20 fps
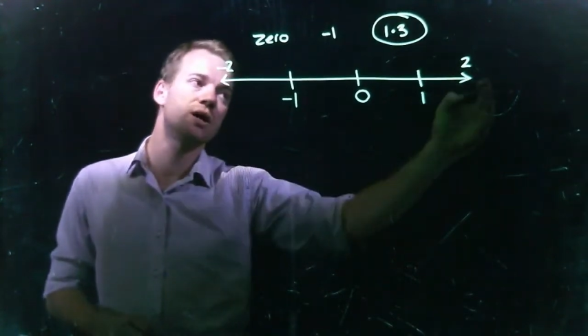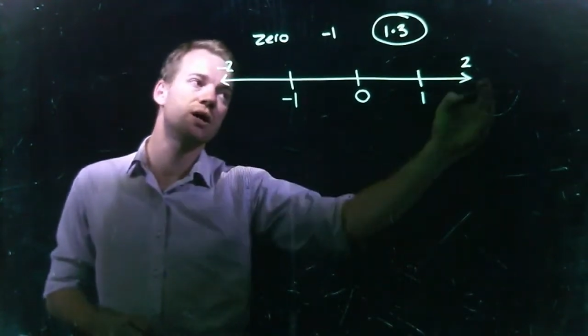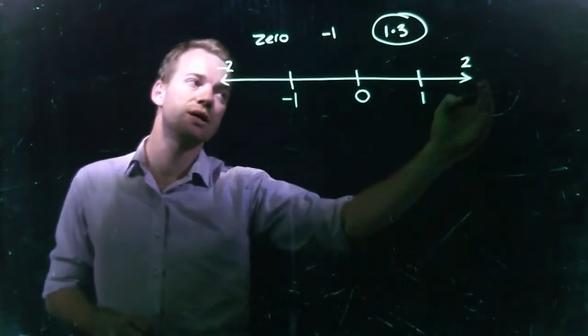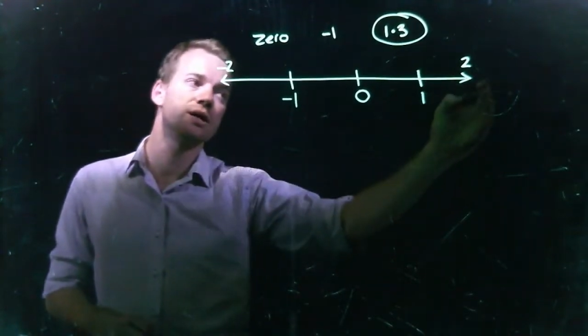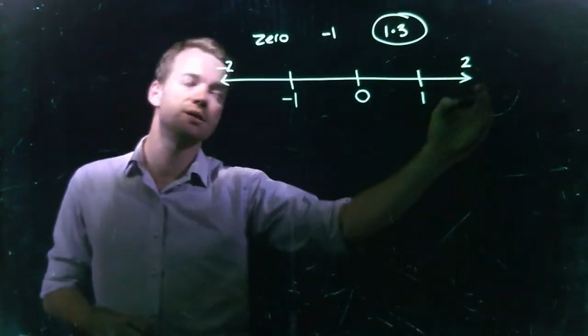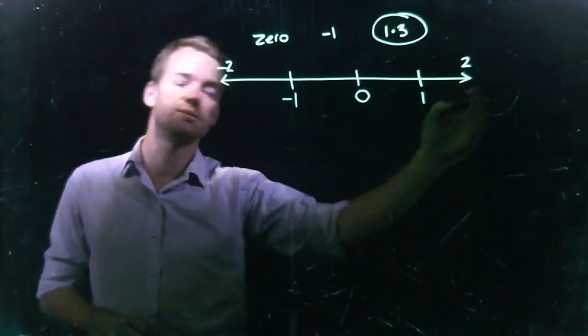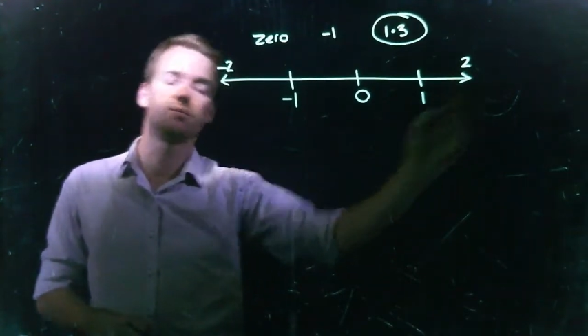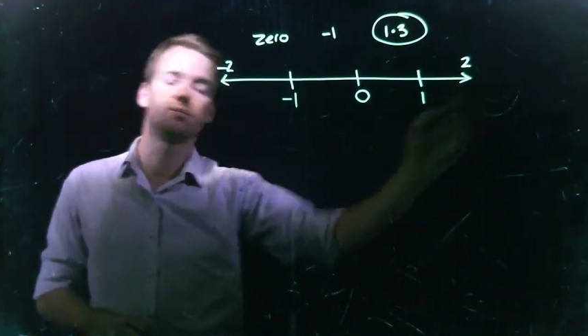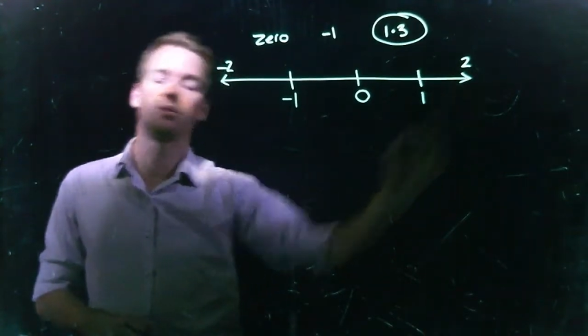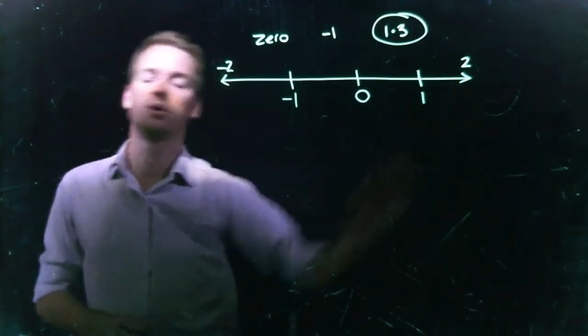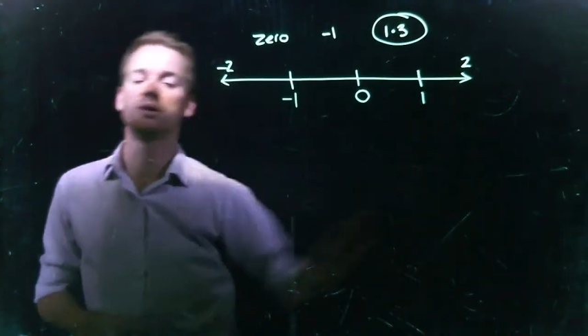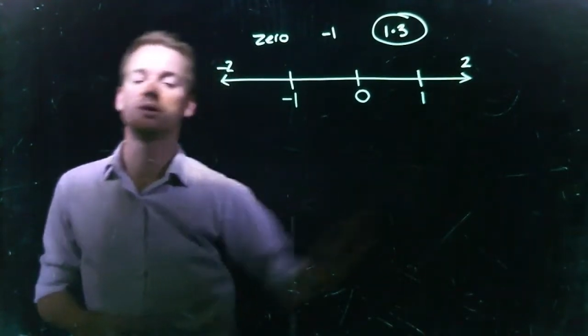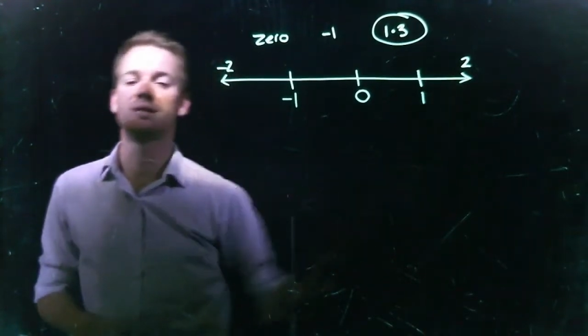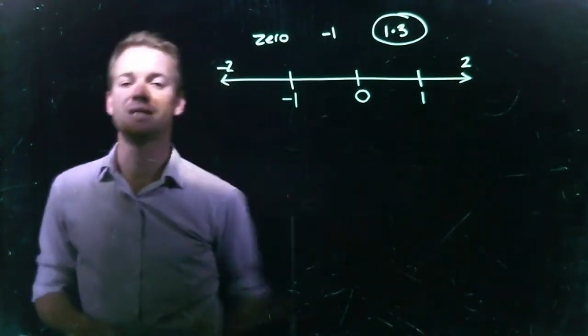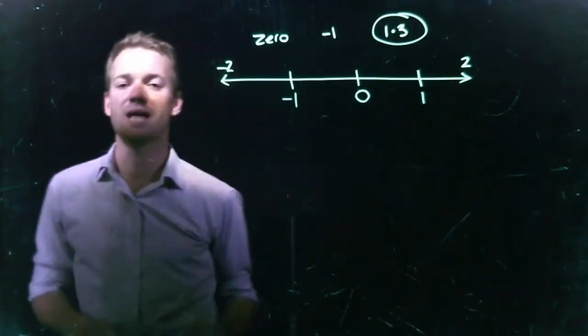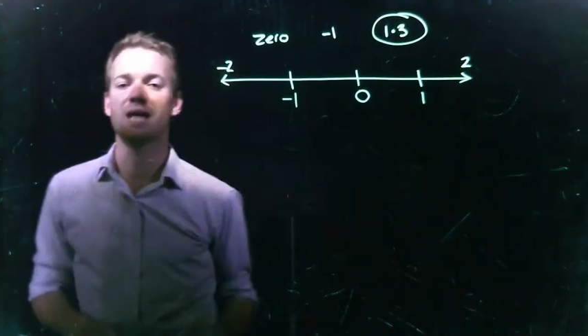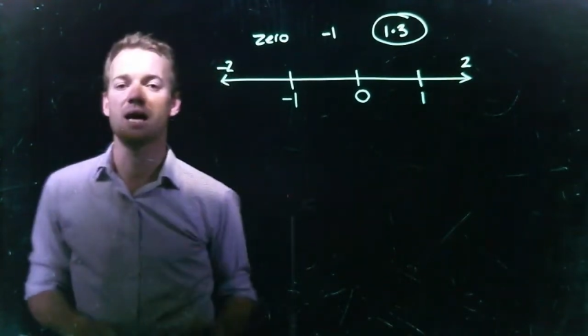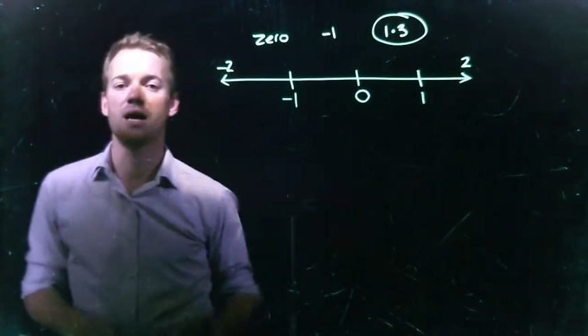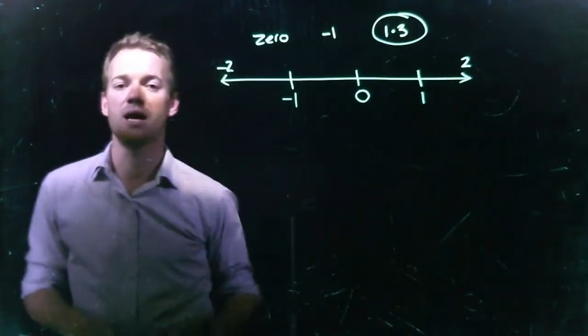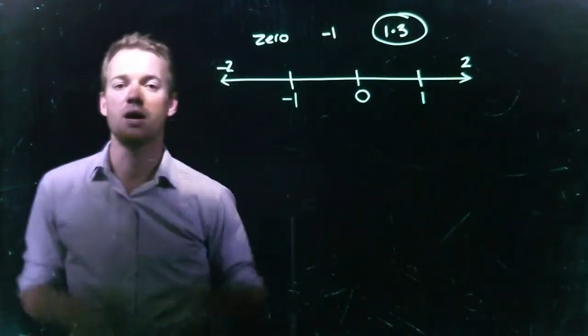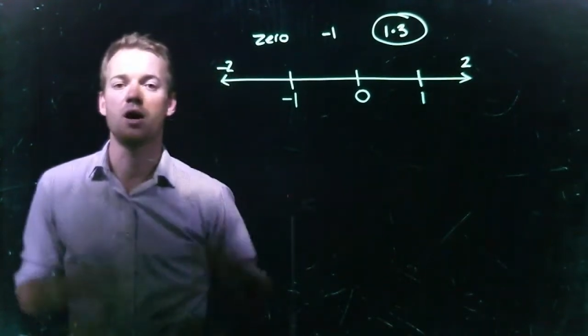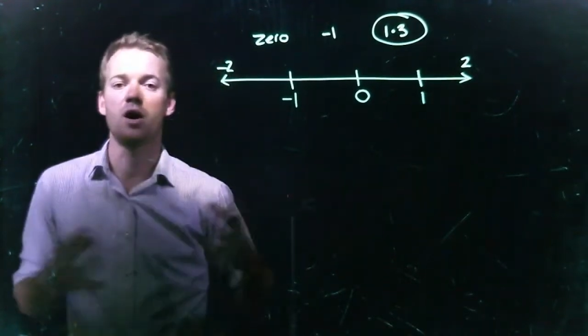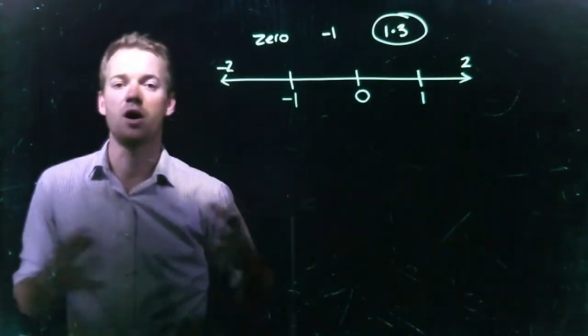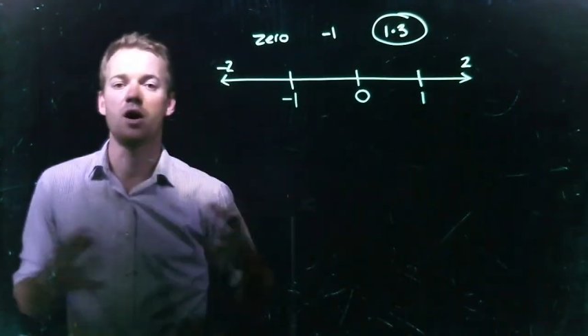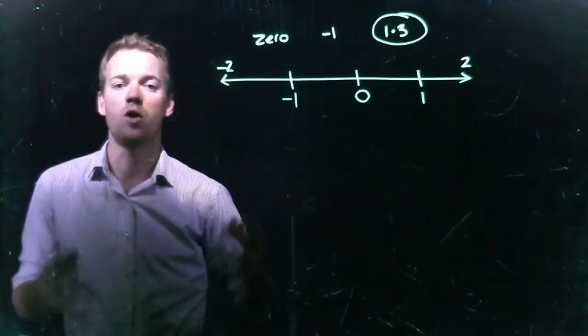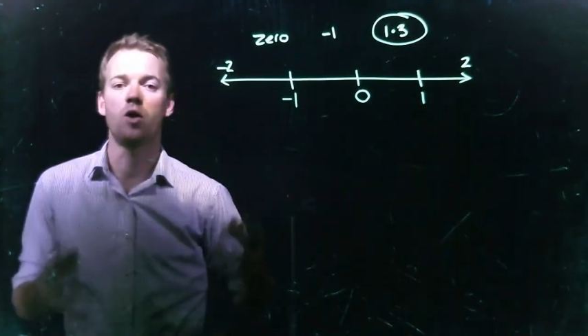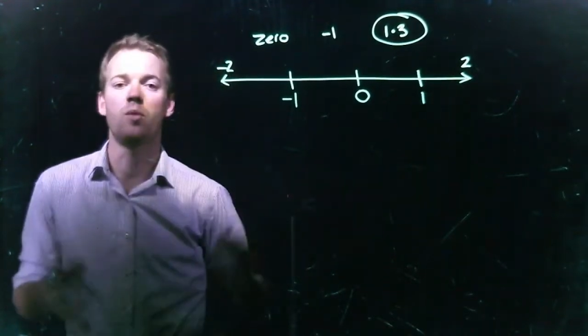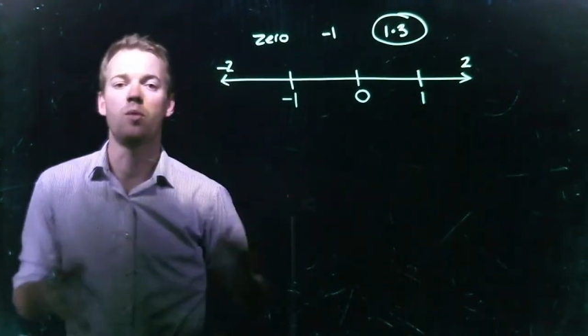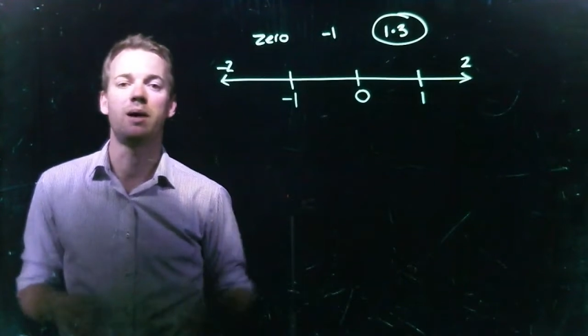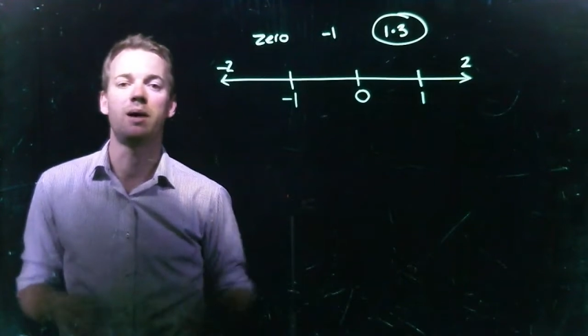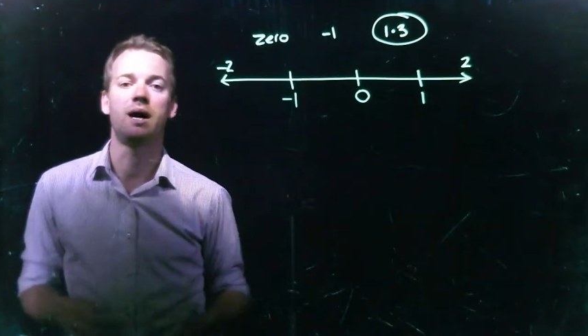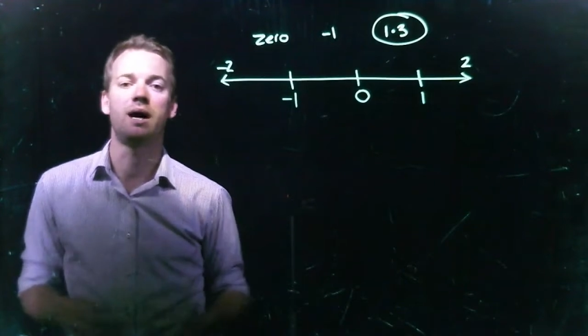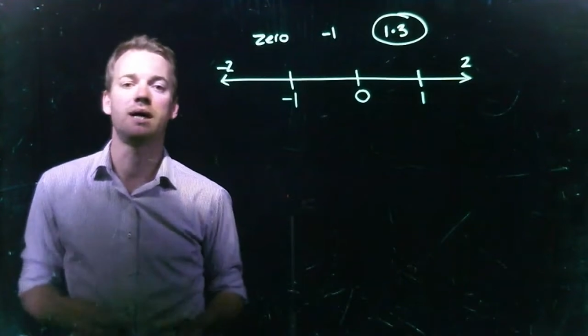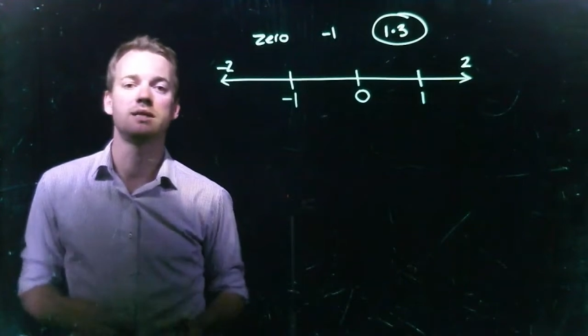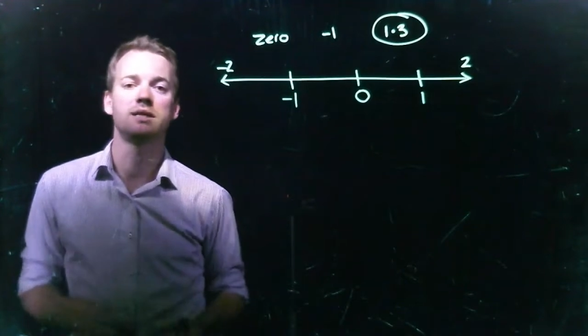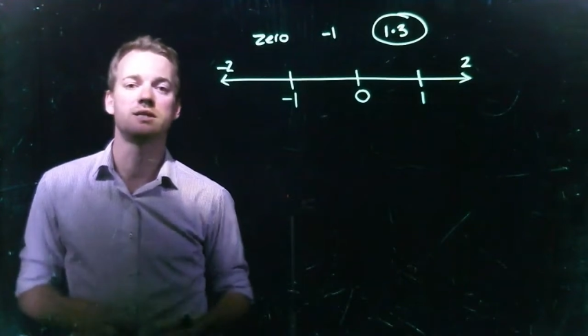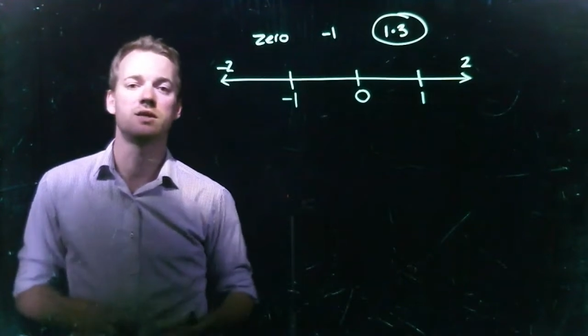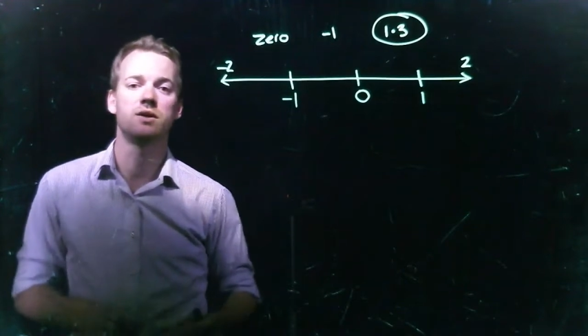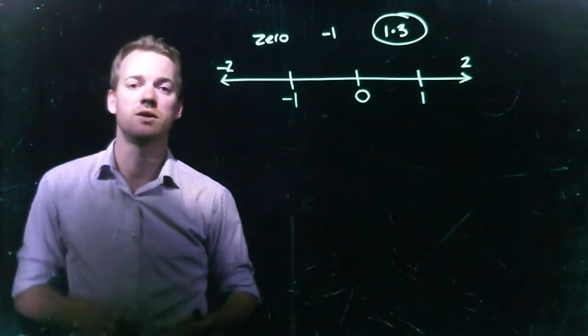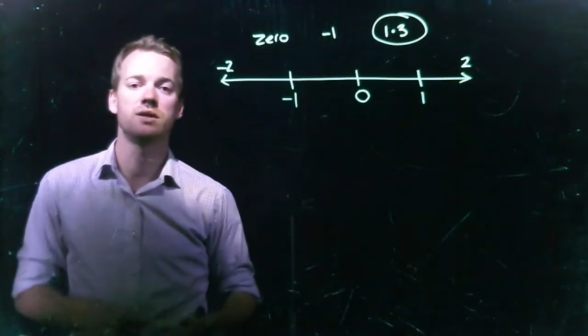going to put 10 whole
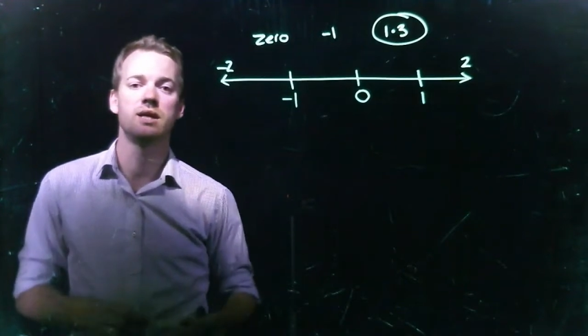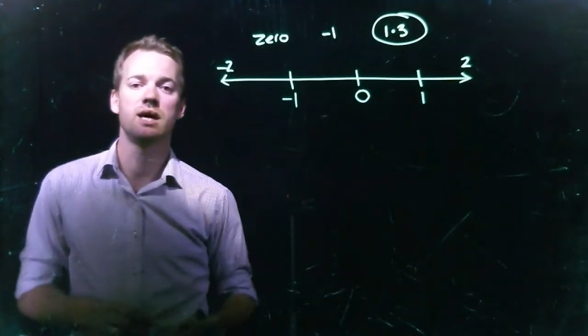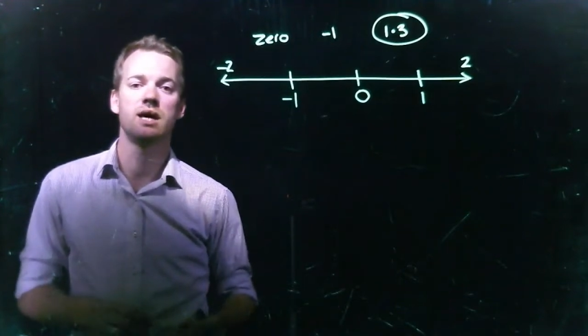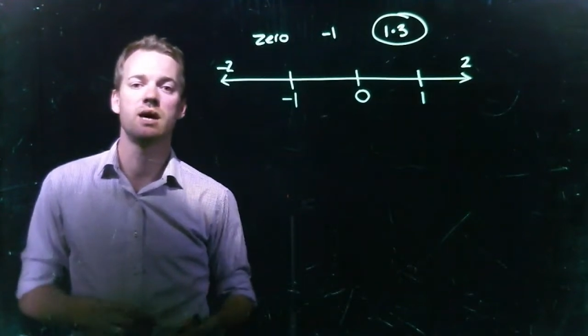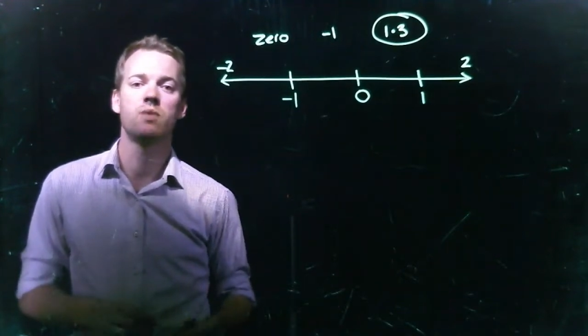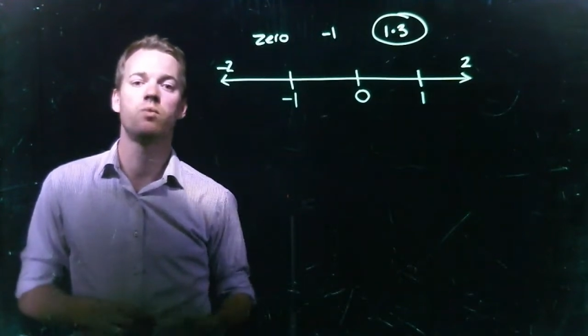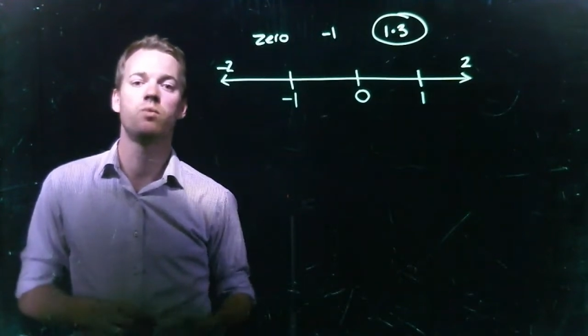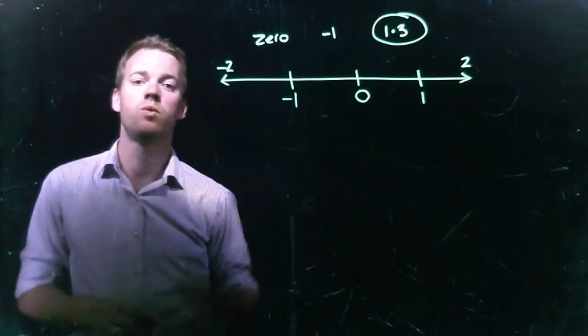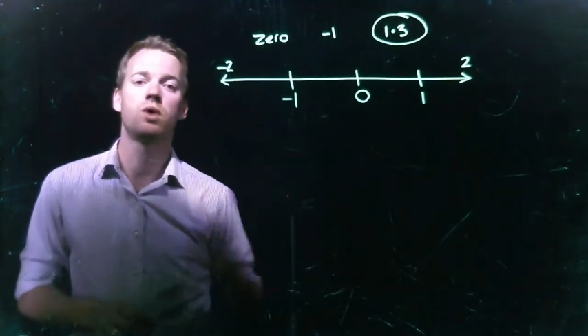parts on there.